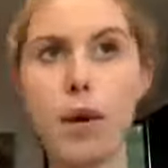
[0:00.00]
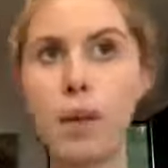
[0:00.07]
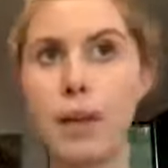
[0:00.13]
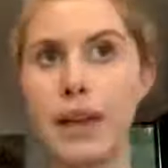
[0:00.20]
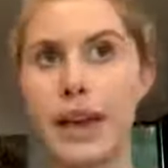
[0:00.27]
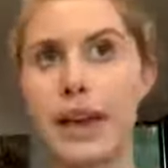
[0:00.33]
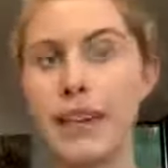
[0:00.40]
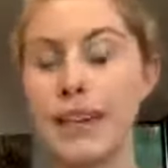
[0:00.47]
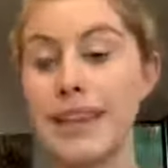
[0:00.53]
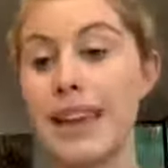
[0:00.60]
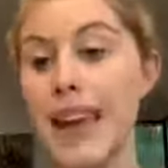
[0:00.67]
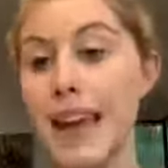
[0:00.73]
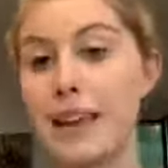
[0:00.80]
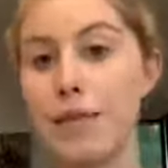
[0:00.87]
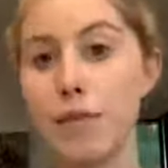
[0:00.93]
when we get into
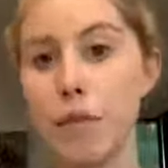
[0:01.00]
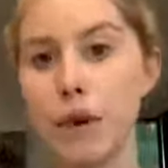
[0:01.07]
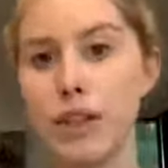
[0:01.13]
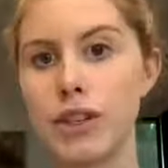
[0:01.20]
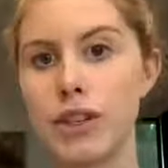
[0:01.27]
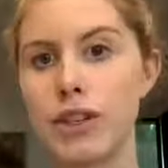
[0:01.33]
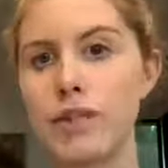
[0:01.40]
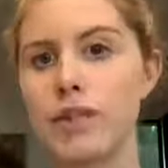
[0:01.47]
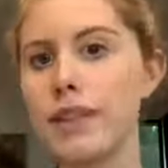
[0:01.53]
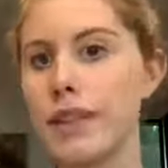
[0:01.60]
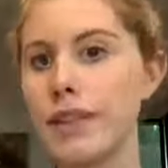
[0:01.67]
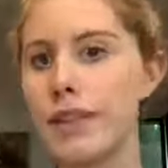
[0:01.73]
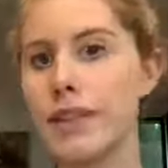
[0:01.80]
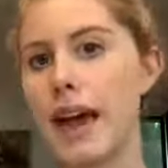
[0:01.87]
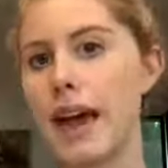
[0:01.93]
the end of winter,
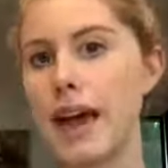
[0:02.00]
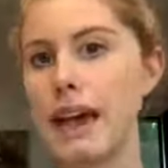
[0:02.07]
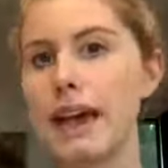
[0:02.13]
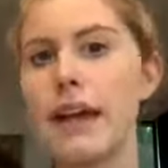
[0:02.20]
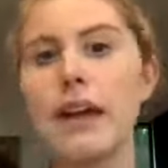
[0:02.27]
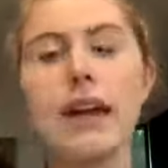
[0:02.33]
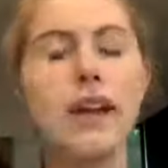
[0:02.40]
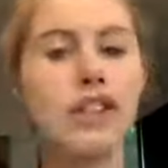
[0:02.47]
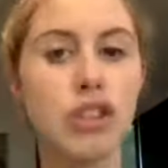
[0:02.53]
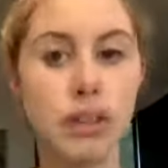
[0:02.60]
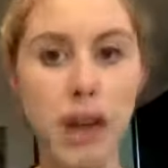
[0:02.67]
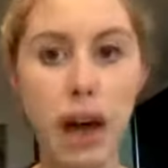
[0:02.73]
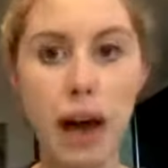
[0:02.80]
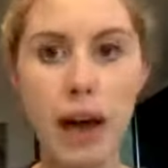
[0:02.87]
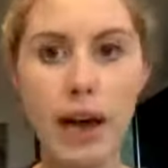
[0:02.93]
let's say
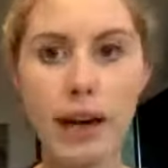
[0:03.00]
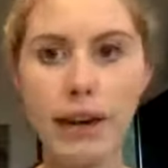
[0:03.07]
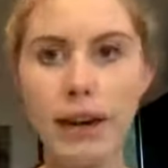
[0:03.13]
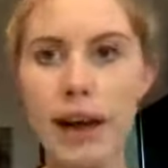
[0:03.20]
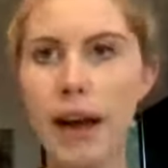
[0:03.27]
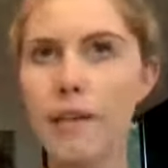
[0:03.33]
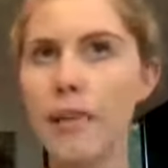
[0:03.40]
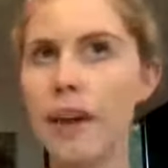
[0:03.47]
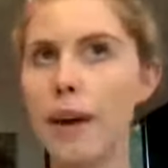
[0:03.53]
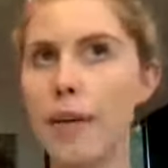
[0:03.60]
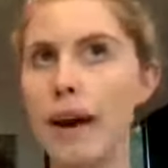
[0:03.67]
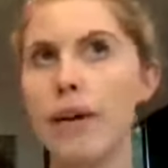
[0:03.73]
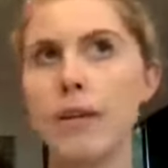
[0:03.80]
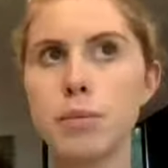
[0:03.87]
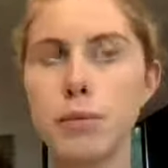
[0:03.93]
July,
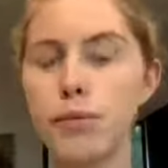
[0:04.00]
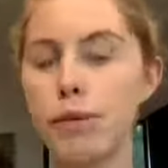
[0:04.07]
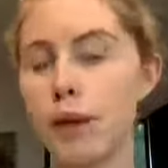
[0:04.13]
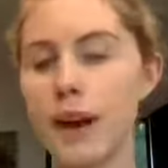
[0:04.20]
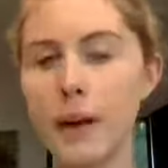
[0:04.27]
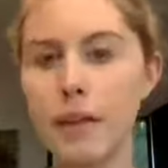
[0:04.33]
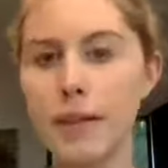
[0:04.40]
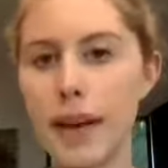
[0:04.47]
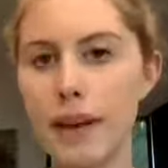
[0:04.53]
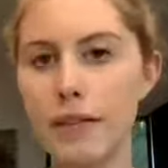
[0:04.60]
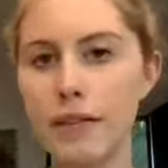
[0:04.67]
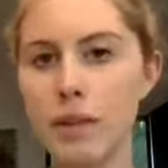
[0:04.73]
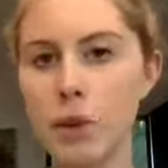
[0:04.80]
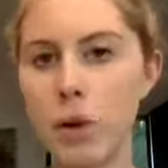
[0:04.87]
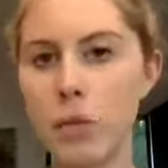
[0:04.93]
thereabouts, before it comes out
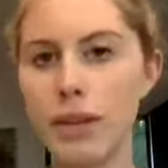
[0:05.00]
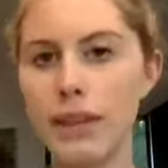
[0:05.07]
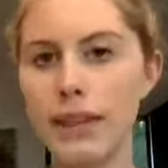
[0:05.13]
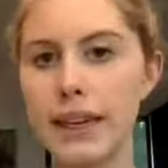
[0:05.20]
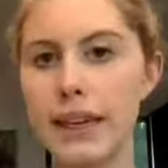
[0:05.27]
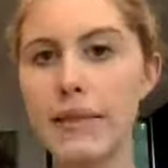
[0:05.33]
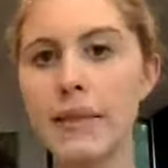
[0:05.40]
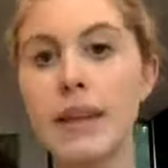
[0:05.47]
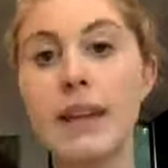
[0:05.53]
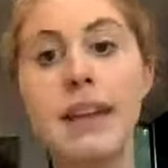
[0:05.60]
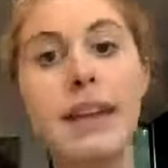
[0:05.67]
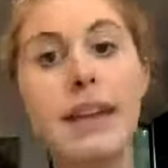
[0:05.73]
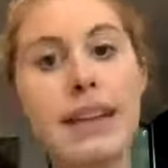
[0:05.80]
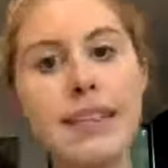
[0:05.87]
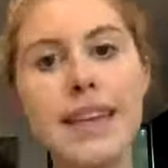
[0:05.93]
of dormancy.
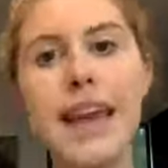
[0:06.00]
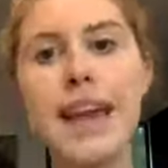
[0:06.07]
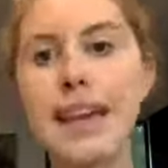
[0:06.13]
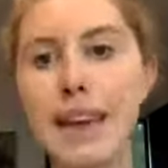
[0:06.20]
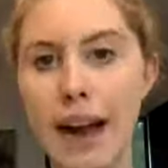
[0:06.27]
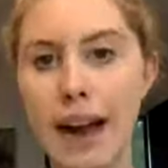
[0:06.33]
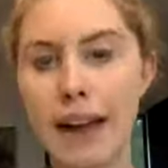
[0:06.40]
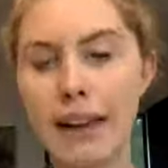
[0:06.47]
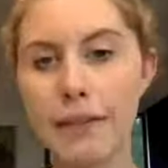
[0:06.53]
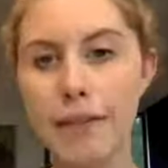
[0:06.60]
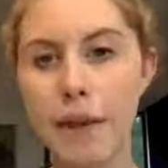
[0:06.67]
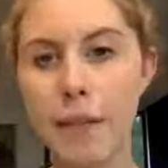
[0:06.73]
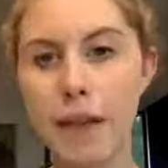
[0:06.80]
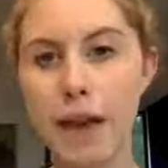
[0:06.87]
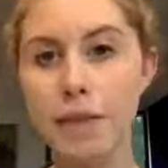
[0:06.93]
Take a cutting
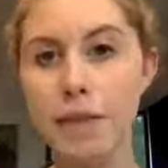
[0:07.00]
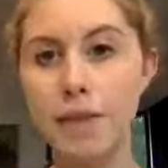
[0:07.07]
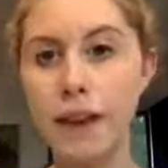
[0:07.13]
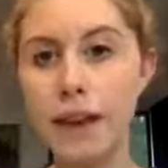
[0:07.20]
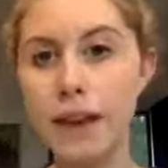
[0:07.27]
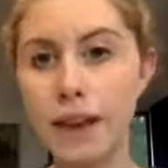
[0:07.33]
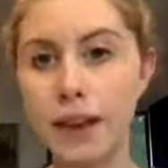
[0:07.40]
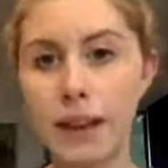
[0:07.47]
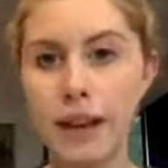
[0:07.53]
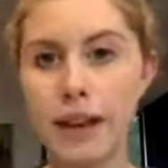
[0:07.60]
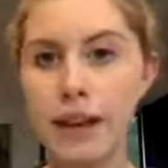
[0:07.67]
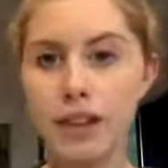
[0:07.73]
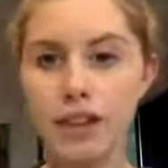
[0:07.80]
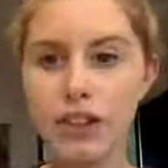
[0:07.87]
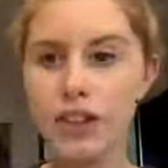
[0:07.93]
from that fig,
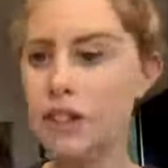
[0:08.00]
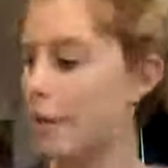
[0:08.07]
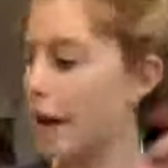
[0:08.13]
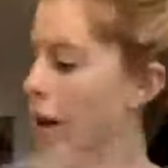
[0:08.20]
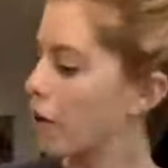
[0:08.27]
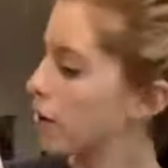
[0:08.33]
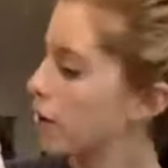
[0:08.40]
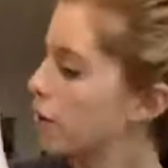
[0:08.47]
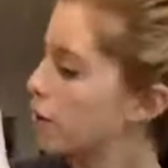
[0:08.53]
just about